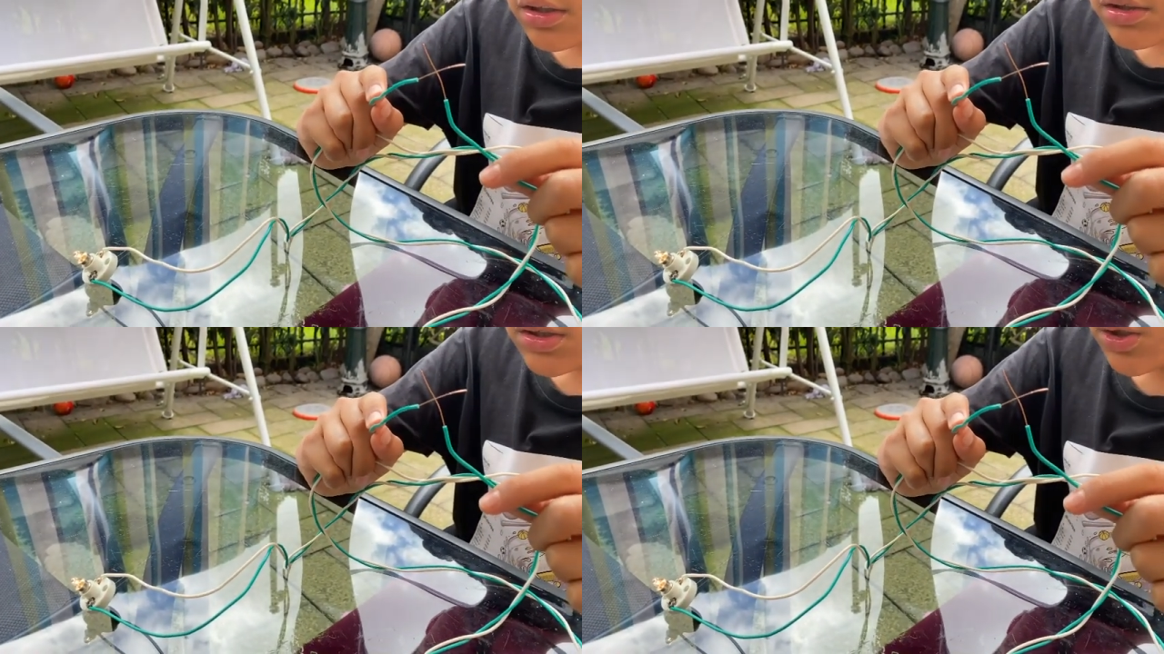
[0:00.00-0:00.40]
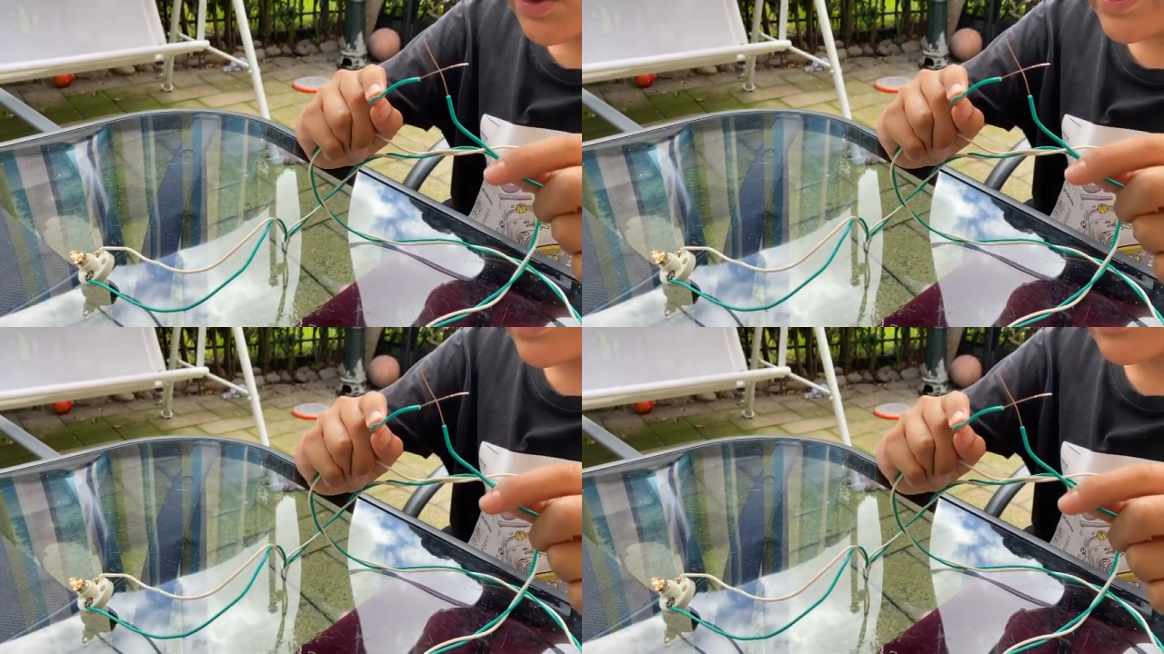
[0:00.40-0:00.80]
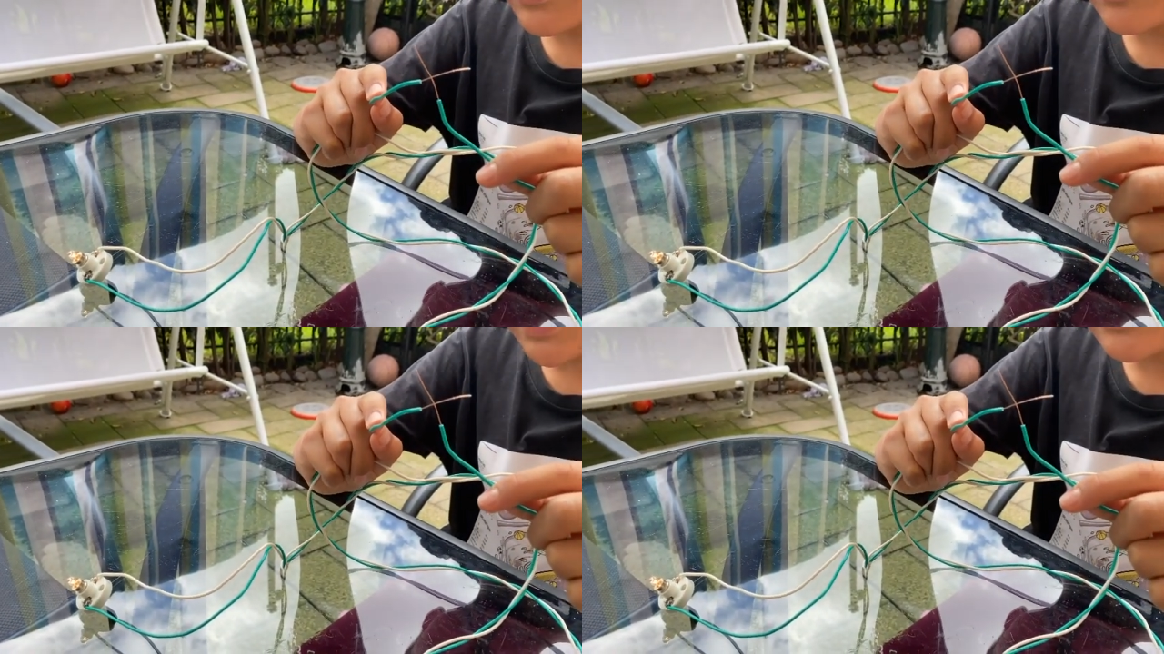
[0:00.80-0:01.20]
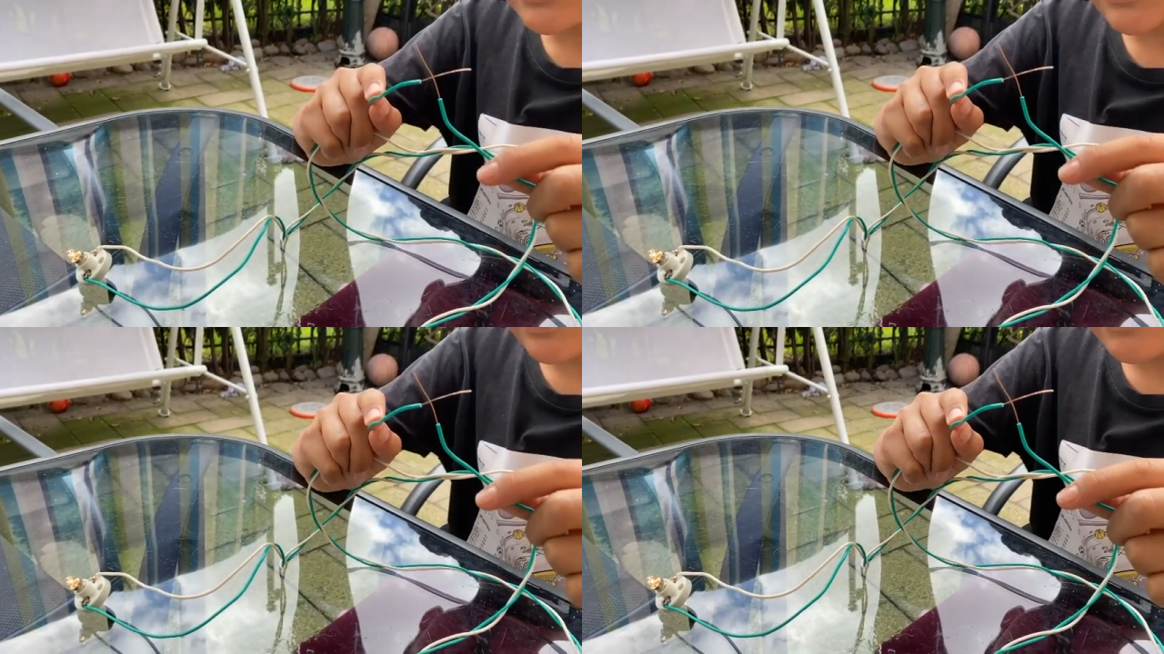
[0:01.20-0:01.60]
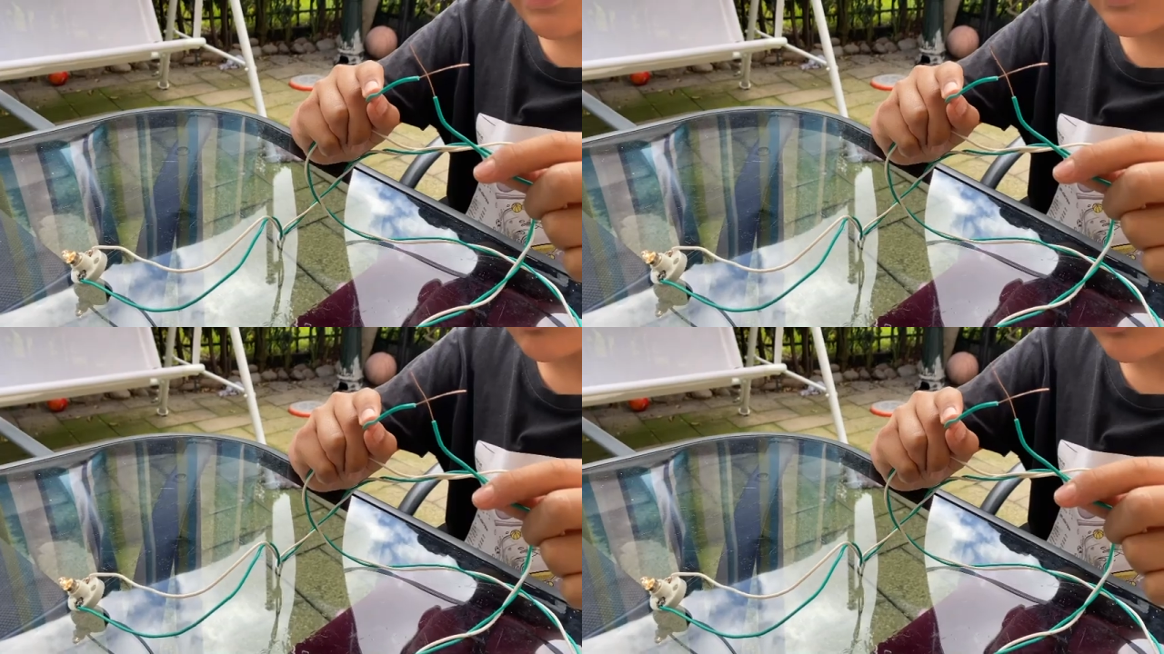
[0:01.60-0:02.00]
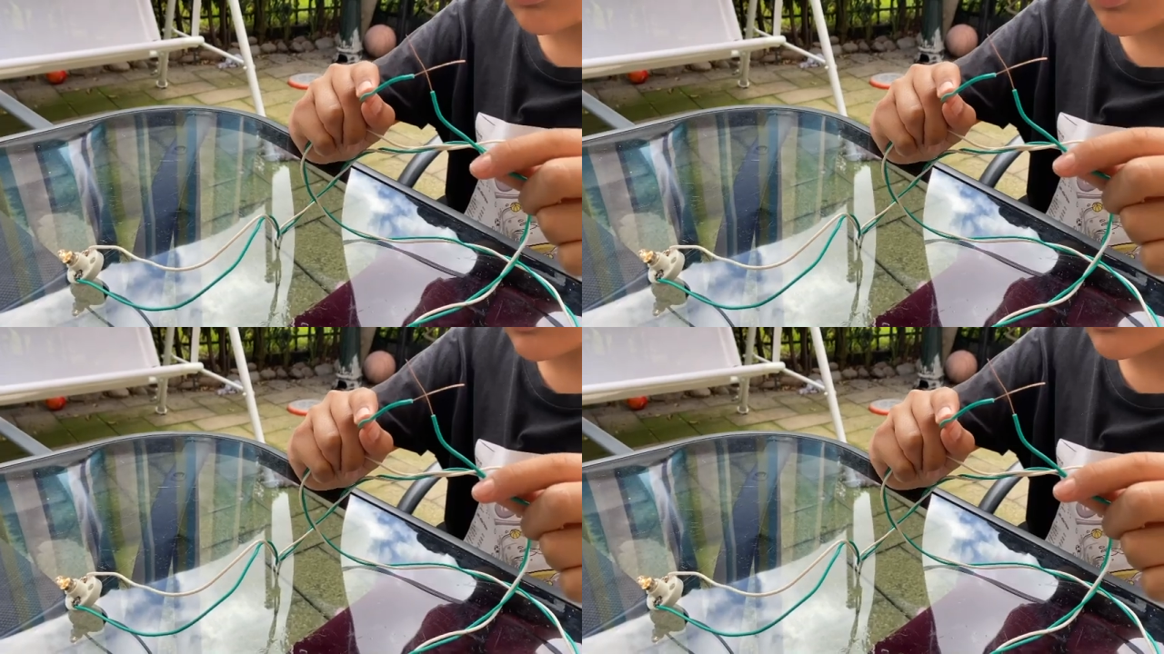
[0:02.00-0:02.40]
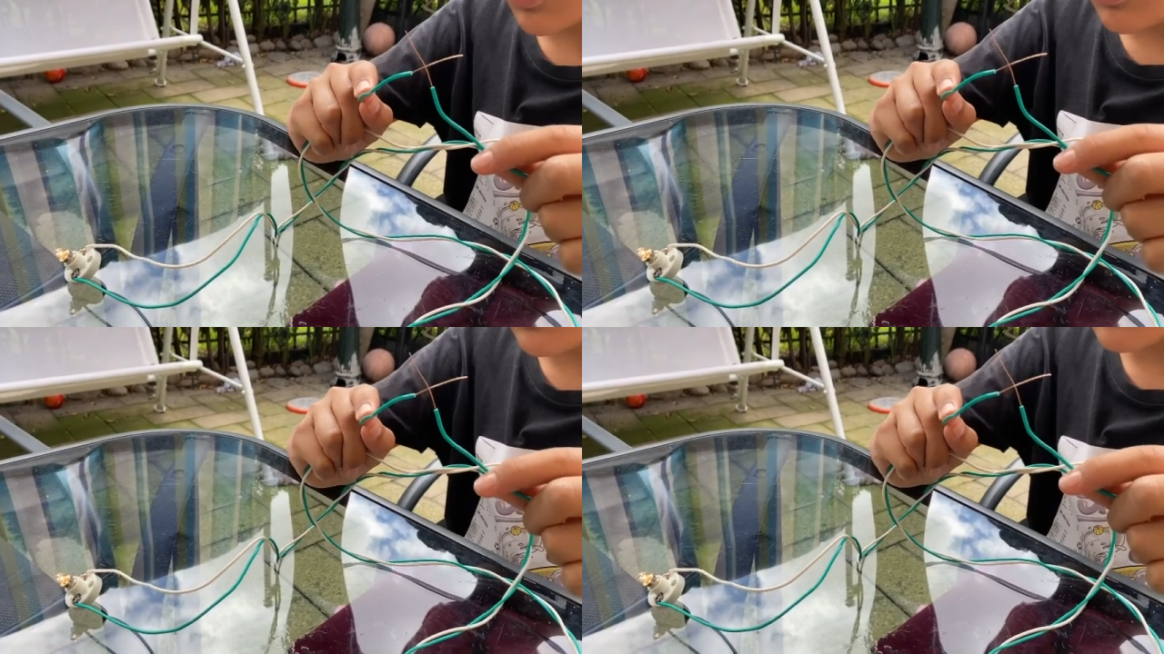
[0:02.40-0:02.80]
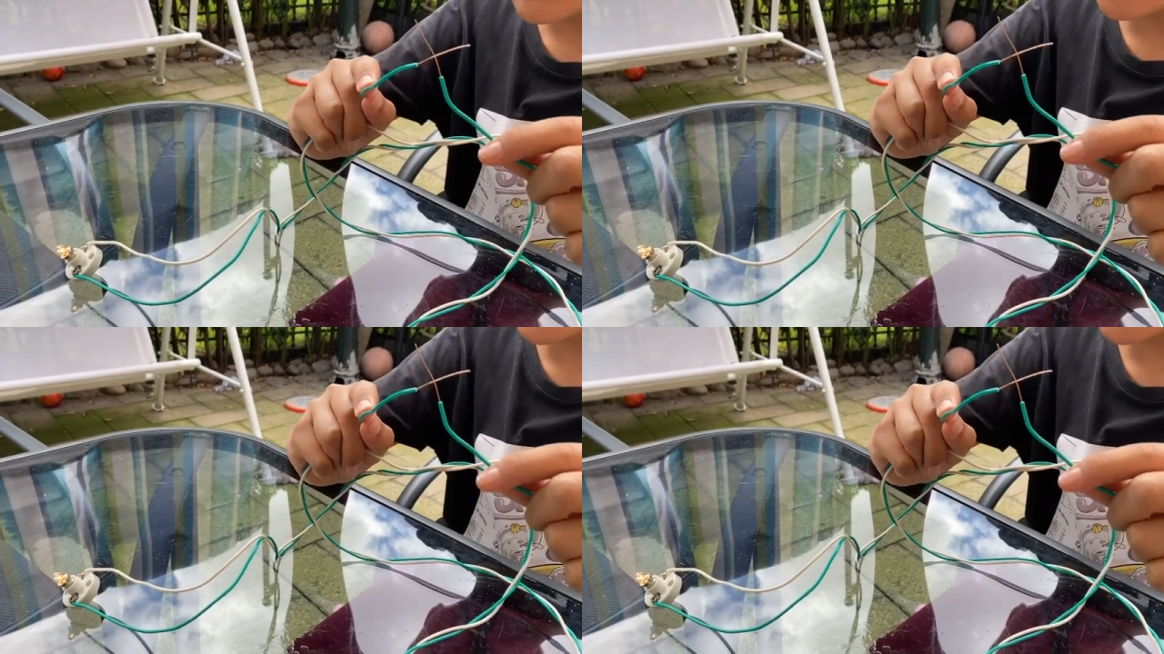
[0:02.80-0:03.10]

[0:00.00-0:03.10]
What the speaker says: No face is visible, so there are no lips to read.